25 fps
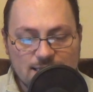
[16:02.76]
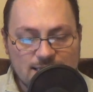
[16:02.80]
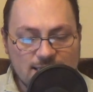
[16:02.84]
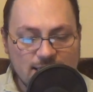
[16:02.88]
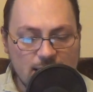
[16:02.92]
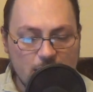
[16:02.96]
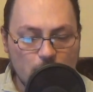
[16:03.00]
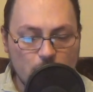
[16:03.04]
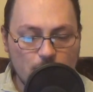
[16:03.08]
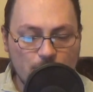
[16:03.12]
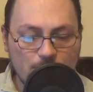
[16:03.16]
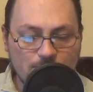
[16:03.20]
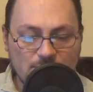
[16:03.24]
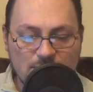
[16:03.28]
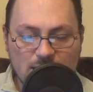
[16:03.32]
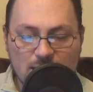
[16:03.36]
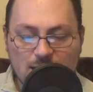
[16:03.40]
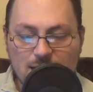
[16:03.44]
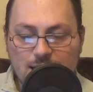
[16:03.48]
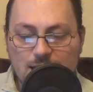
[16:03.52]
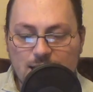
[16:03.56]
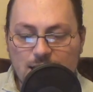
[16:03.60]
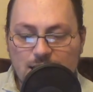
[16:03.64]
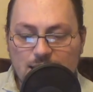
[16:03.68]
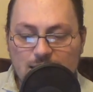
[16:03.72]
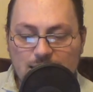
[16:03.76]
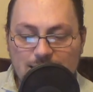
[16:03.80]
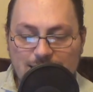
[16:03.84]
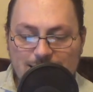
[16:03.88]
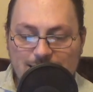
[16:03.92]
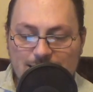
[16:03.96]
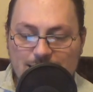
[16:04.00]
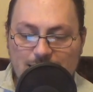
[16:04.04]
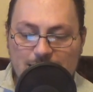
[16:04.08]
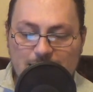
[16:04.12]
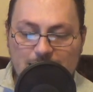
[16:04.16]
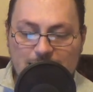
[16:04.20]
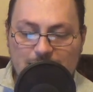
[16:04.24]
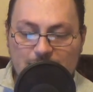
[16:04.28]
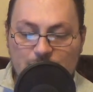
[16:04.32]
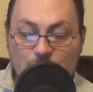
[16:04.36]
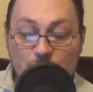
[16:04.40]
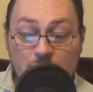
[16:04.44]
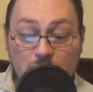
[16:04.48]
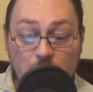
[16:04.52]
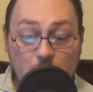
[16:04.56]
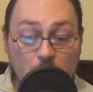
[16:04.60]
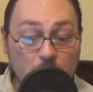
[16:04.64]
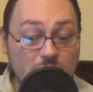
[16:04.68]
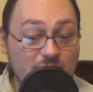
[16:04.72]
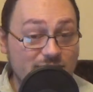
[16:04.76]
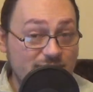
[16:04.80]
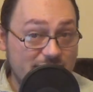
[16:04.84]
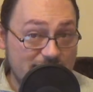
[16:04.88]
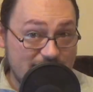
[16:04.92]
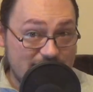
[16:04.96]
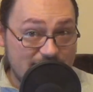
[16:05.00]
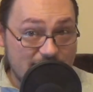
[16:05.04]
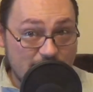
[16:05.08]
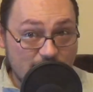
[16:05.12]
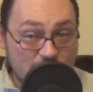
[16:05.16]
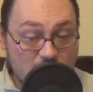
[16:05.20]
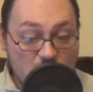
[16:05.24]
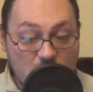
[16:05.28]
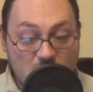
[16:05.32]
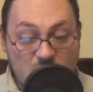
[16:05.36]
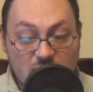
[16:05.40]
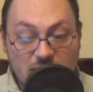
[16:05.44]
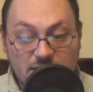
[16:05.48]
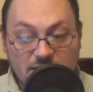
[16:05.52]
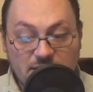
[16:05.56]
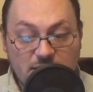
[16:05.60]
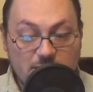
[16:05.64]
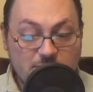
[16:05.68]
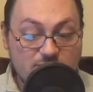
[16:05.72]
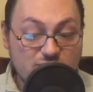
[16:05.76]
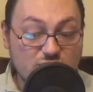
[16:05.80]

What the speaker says: So, with all of this in mind,